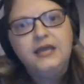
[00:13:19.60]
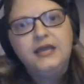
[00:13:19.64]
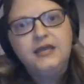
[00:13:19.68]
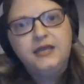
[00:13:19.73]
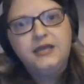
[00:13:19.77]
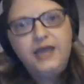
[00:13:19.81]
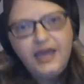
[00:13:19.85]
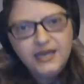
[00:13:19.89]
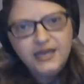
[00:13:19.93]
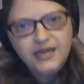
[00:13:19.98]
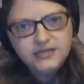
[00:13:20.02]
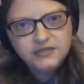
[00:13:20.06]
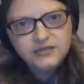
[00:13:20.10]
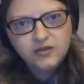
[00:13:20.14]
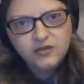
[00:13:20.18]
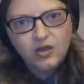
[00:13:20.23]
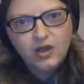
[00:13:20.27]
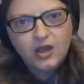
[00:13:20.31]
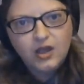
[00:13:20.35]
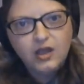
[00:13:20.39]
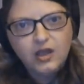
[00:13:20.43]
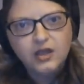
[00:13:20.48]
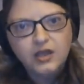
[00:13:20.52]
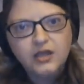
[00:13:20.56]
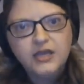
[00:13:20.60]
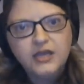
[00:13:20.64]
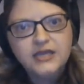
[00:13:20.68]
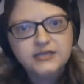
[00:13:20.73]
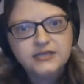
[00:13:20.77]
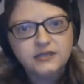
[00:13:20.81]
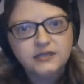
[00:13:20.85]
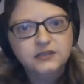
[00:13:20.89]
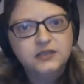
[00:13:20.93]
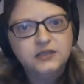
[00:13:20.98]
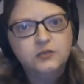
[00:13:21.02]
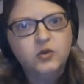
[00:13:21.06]
Case law is
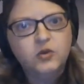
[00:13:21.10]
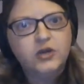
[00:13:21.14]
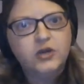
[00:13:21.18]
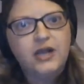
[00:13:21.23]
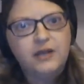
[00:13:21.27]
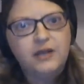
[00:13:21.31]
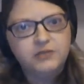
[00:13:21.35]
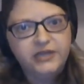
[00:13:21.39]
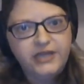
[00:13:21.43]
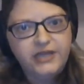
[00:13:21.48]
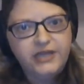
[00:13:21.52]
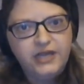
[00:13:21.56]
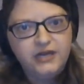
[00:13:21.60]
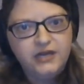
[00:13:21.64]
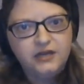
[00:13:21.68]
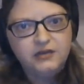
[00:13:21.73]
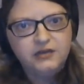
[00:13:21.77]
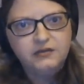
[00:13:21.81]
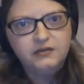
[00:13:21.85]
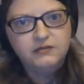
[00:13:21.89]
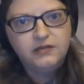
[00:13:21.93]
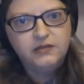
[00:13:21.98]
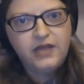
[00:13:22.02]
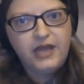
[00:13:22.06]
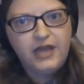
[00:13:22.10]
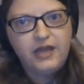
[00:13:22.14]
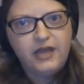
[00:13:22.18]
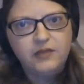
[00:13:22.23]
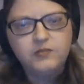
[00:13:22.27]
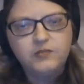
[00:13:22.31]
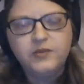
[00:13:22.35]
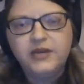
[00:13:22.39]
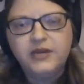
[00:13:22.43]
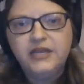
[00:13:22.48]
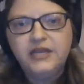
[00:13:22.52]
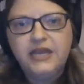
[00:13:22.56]
a little more complicated, okay?
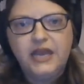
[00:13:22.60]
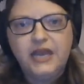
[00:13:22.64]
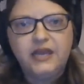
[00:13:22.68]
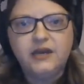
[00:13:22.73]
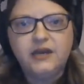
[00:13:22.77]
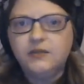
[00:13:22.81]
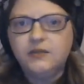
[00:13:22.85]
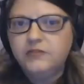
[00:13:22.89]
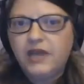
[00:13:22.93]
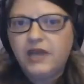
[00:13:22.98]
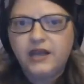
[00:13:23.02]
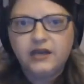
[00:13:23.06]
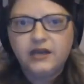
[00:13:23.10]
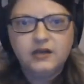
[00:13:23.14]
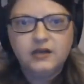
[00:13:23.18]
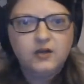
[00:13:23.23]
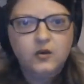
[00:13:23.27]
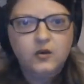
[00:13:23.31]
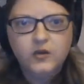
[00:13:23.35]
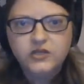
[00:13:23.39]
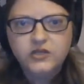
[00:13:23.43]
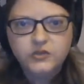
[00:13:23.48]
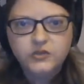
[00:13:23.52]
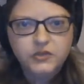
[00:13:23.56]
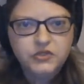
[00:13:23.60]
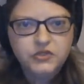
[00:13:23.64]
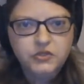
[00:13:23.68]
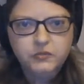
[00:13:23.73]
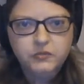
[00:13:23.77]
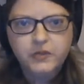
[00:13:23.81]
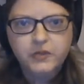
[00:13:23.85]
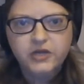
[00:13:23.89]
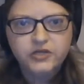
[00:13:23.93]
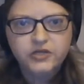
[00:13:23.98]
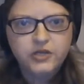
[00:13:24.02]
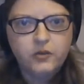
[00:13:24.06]
But again, I'm not going to go into it too
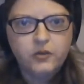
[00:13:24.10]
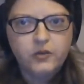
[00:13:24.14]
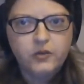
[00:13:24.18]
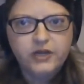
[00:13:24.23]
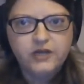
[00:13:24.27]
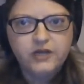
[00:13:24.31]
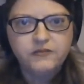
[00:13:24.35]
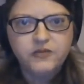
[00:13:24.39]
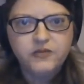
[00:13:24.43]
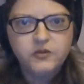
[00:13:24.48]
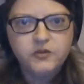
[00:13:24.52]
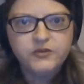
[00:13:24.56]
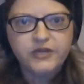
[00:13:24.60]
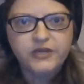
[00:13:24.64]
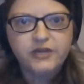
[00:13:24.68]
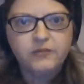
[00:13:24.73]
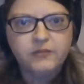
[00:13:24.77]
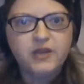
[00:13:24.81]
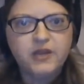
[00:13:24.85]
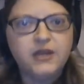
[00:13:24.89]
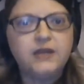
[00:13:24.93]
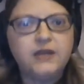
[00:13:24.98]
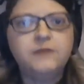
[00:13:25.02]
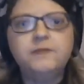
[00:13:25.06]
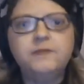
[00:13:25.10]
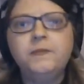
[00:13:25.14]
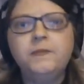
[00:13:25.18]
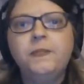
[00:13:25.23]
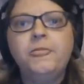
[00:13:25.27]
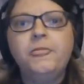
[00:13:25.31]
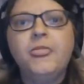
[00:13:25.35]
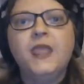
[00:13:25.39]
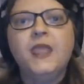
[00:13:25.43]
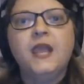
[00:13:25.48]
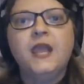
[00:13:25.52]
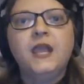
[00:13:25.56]
much. I don't want to confuse anybody.
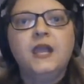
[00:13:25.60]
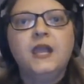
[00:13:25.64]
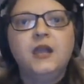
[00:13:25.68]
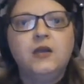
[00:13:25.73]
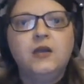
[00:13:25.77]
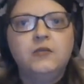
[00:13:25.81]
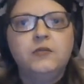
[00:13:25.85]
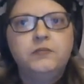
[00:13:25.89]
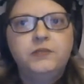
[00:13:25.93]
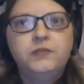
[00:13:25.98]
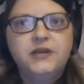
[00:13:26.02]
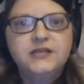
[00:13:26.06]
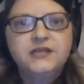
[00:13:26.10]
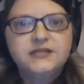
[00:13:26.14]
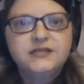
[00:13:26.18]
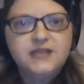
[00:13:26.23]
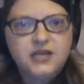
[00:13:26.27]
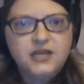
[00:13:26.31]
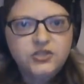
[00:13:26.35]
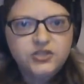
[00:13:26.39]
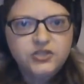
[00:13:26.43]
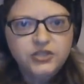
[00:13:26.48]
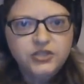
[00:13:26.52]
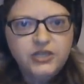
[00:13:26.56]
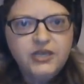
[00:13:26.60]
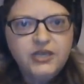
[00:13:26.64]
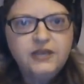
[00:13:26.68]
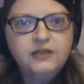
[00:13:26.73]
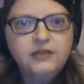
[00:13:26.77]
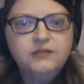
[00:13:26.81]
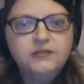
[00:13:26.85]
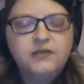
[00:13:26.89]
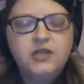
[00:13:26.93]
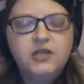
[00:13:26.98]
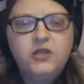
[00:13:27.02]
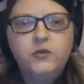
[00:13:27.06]
But
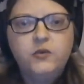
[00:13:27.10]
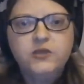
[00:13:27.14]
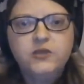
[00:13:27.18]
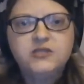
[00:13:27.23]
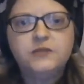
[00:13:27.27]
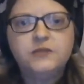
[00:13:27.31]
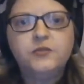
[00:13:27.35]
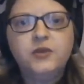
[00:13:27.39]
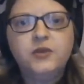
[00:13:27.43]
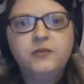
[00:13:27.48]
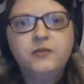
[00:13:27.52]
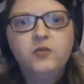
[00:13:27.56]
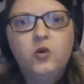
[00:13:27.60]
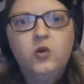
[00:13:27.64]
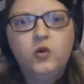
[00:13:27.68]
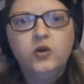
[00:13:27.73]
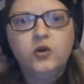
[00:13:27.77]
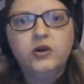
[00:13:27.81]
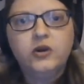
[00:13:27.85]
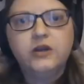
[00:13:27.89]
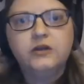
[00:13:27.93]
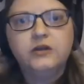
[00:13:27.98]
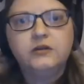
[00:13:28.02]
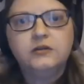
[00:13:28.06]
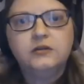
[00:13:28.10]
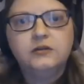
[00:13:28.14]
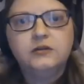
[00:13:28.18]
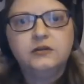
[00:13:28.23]
essentially, the U.S. Supreme Court